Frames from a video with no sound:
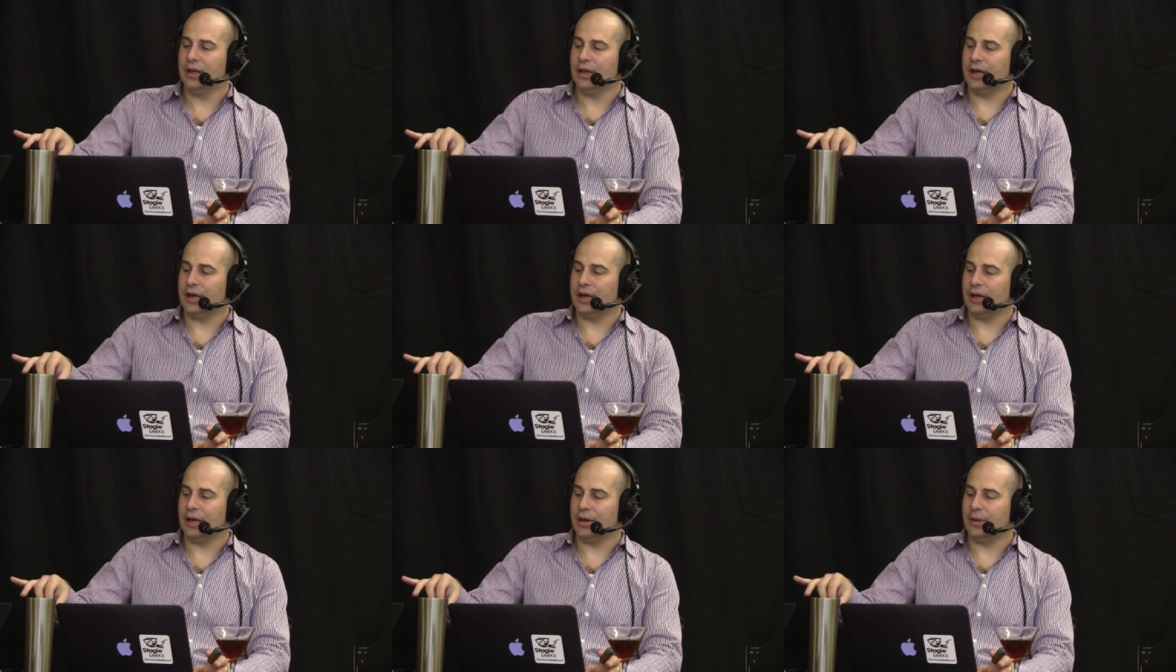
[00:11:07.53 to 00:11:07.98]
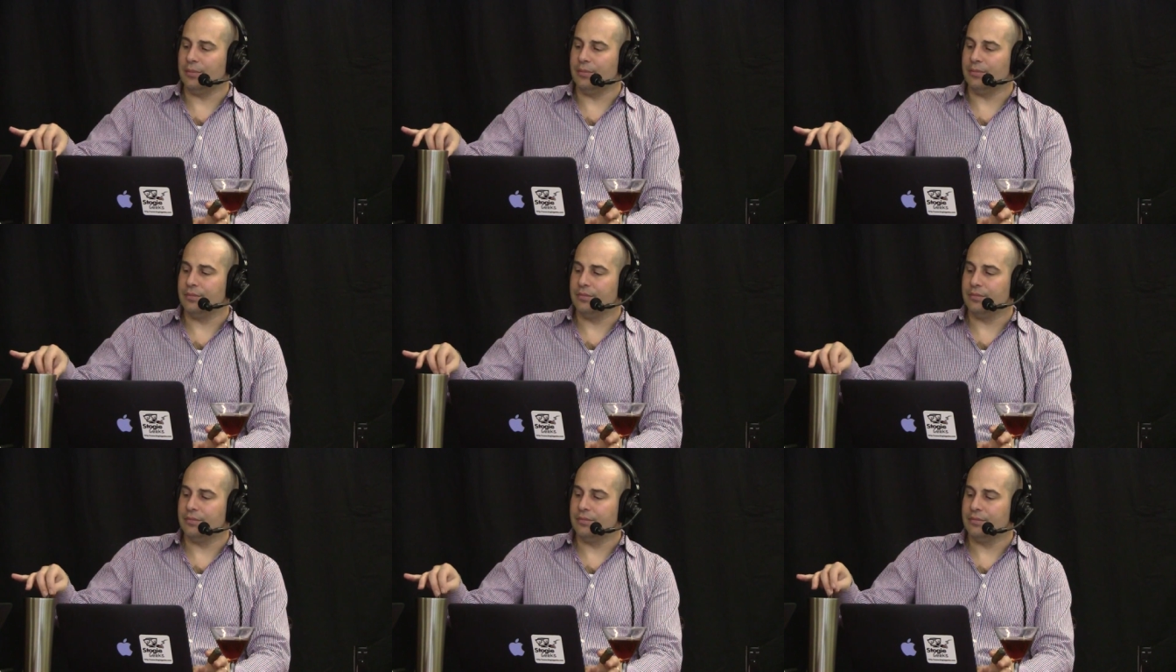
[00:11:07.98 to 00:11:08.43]
Um,
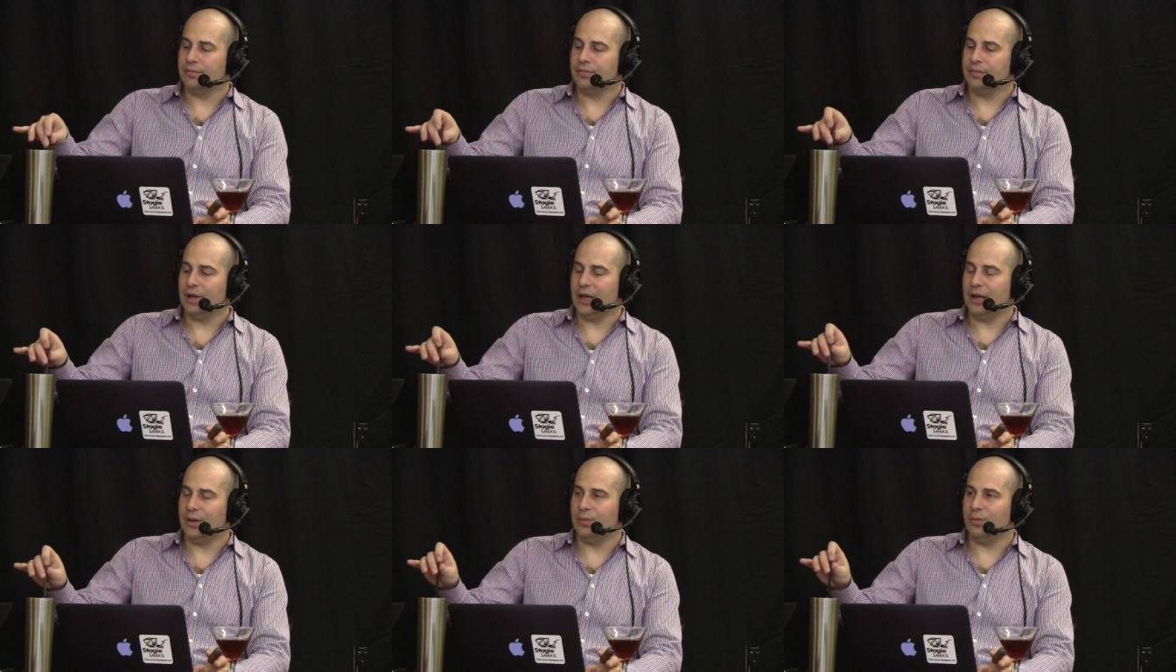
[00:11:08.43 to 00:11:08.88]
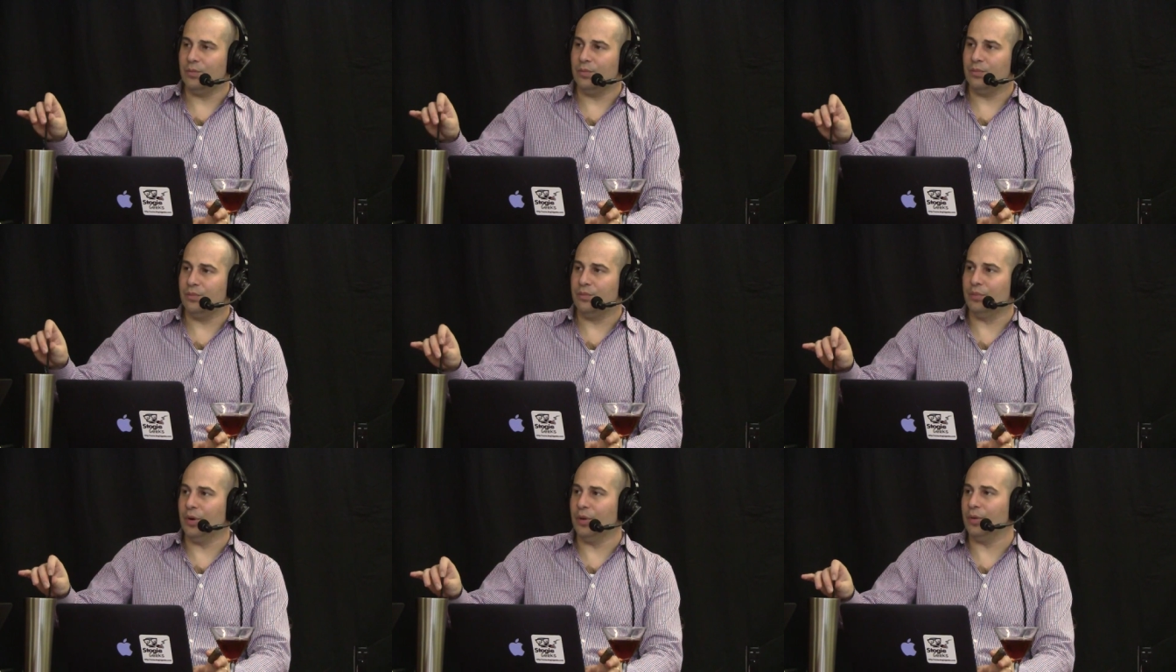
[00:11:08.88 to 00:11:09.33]
and
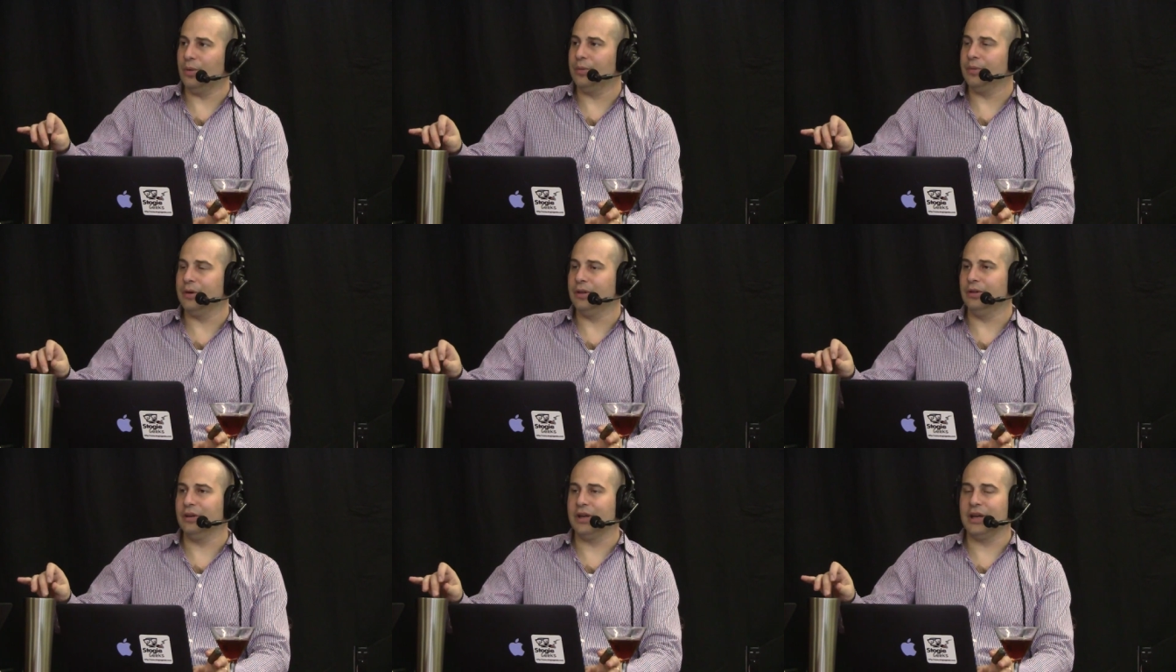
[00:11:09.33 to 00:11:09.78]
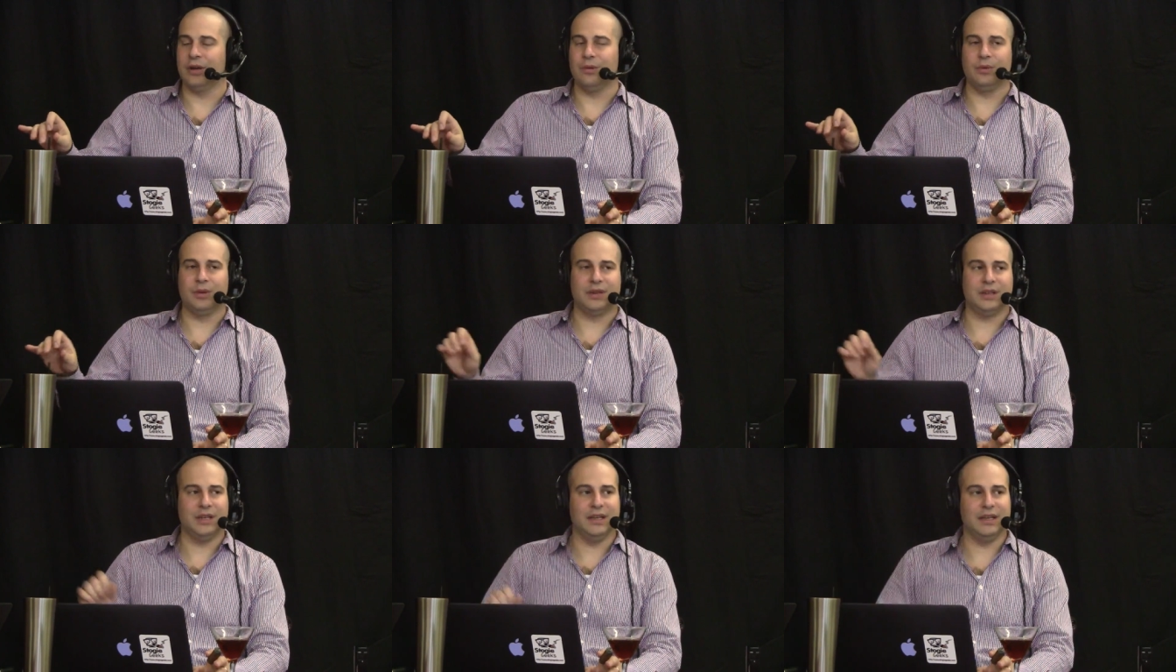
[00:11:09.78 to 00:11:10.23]
but when we look at
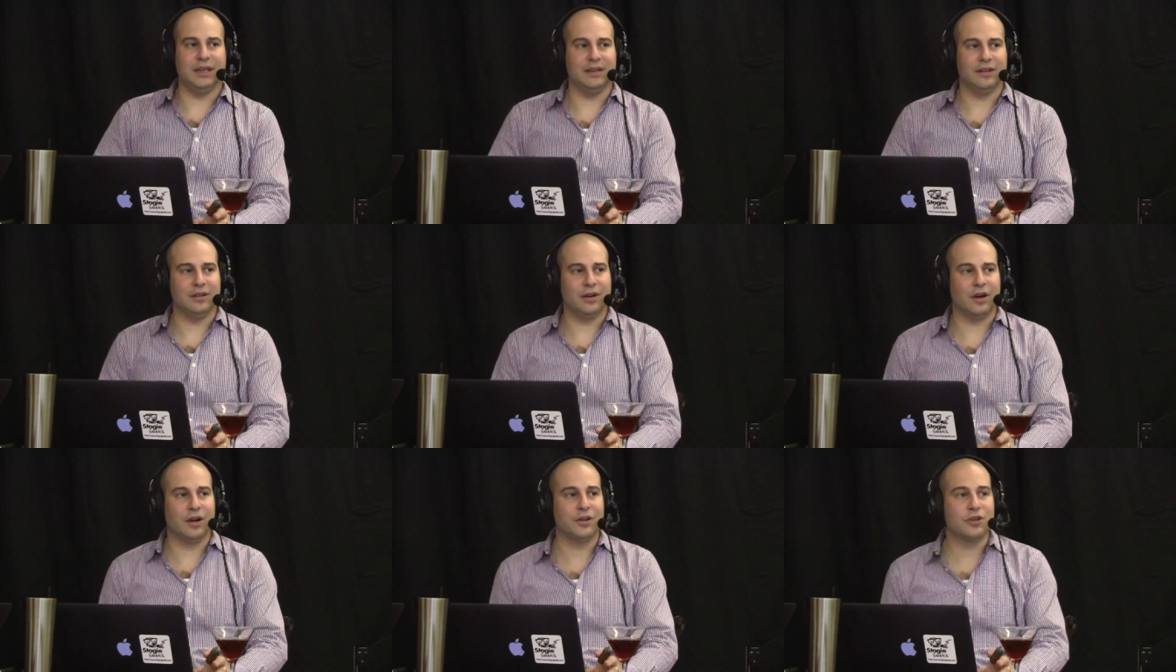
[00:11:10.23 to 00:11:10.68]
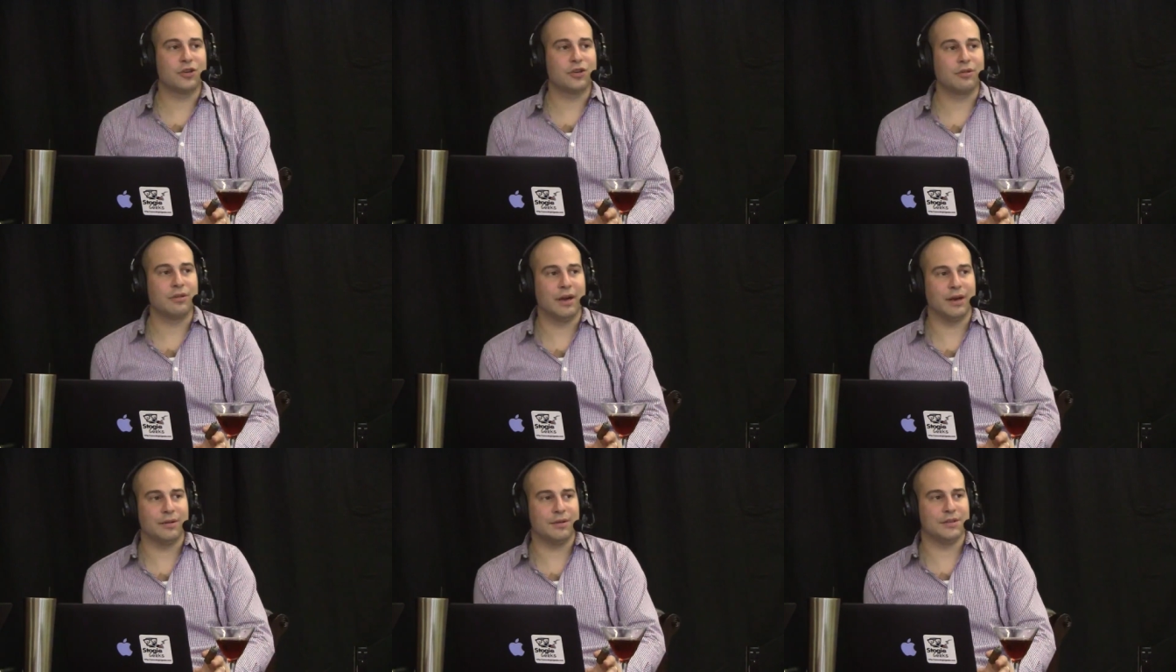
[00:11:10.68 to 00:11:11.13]
what the
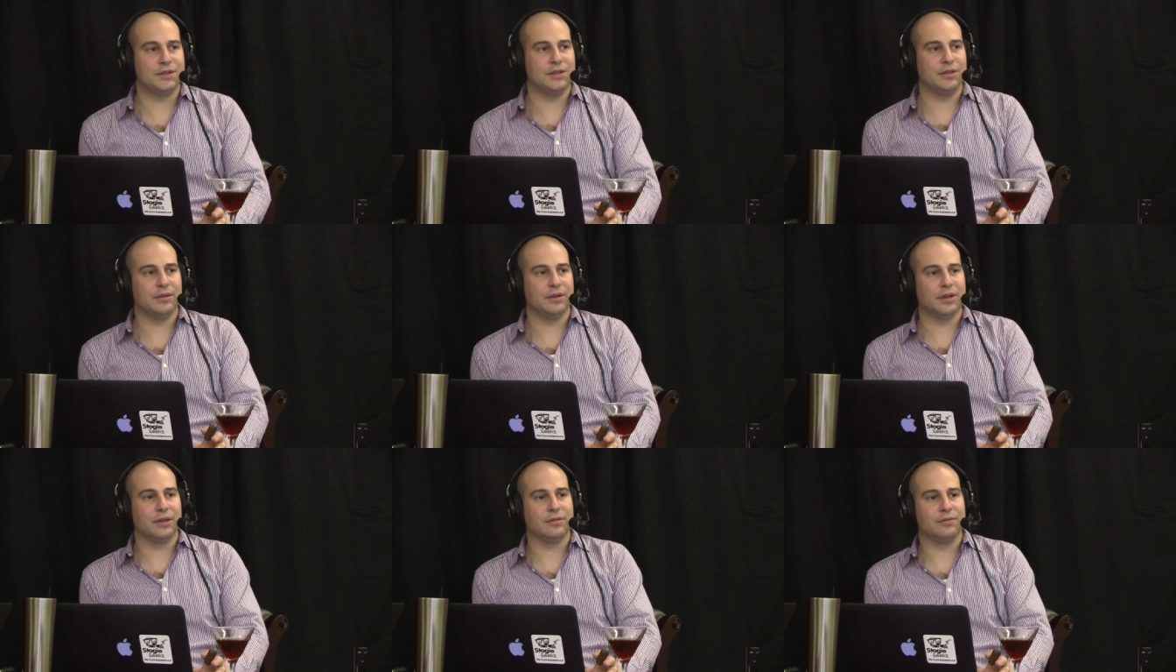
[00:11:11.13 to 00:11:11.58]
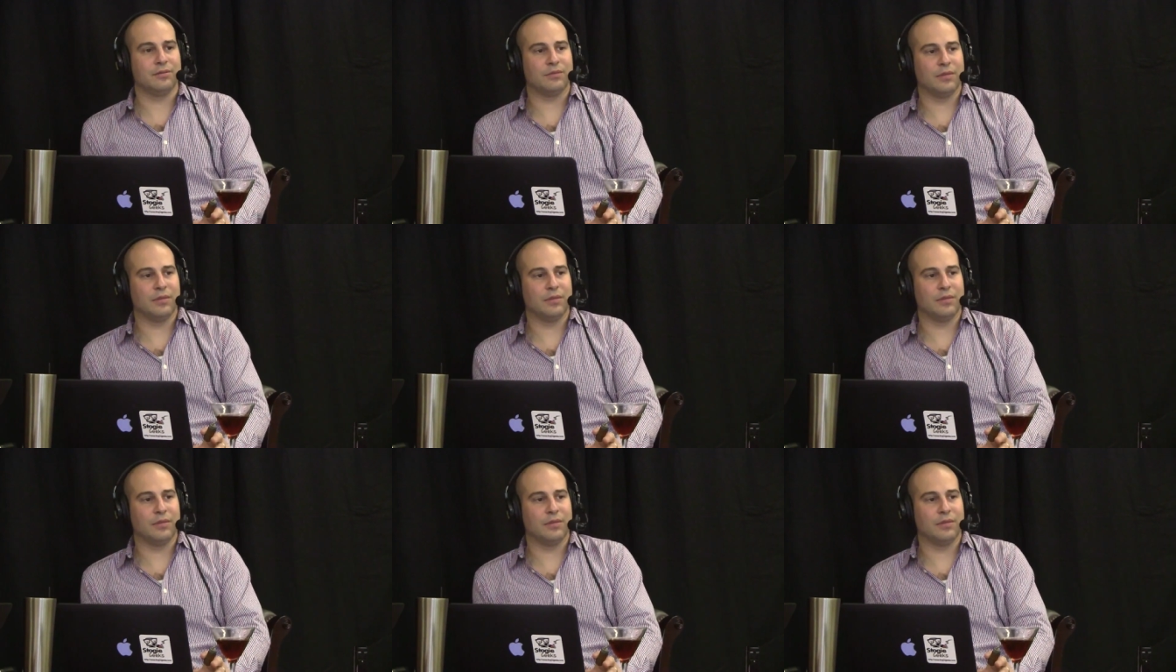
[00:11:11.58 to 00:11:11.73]
underground is doing,